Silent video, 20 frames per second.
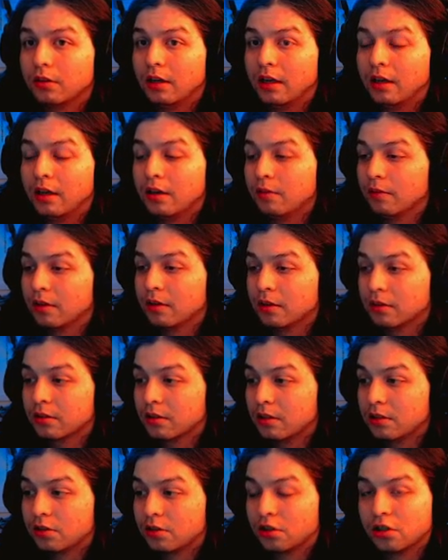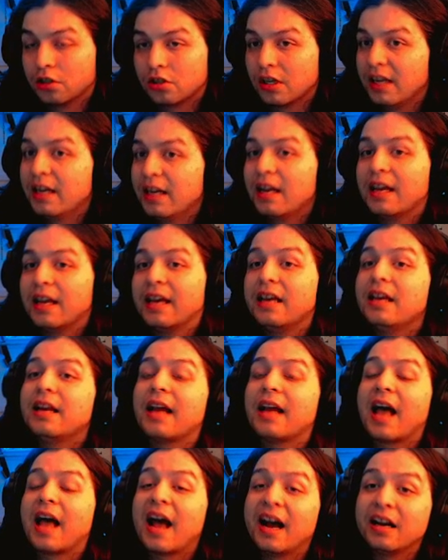and he, it's just it
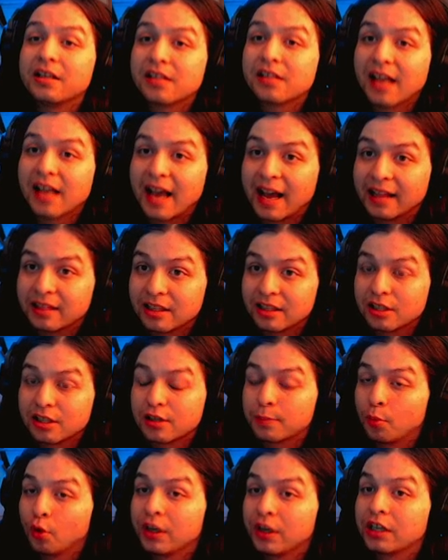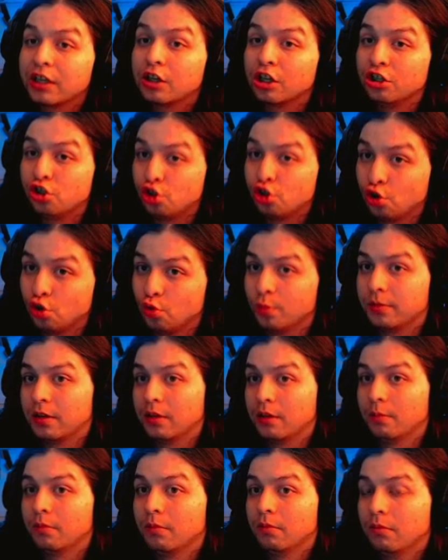has at this point consumed
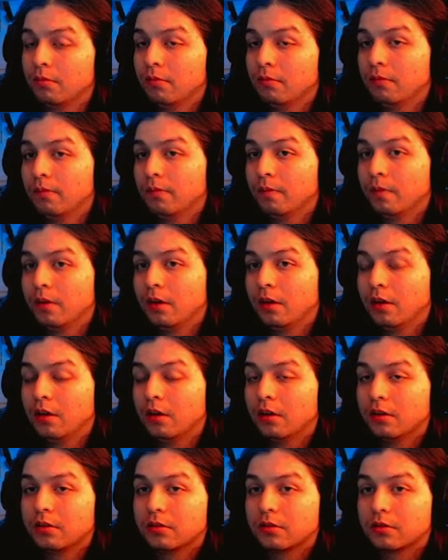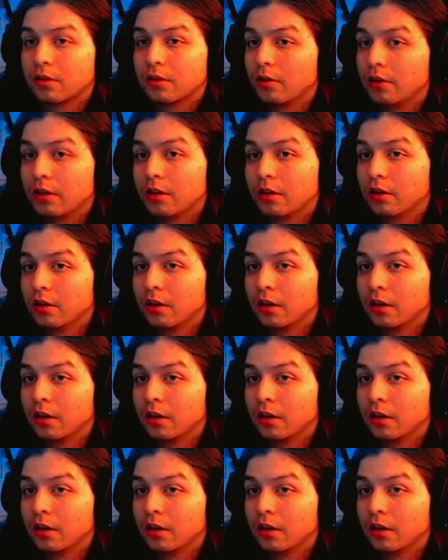him, so he couldn't